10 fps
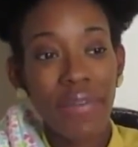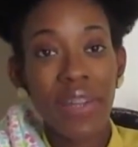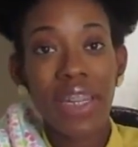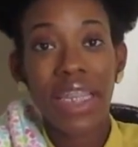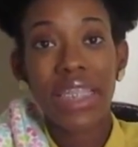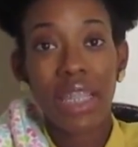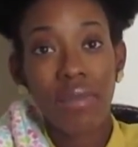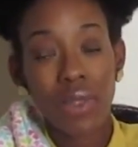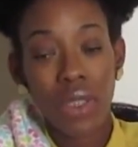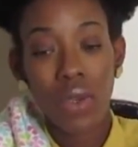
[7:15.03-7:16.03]
for the next
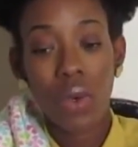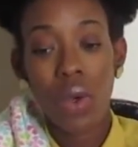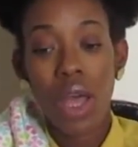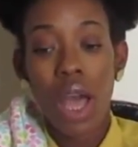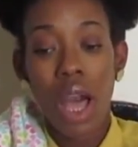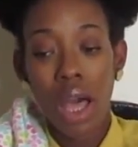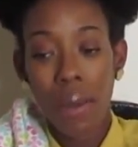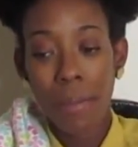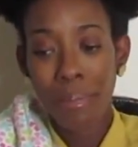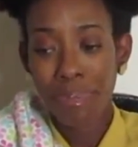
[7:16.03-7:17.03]
level to go
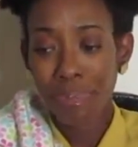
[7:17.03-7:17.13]
up?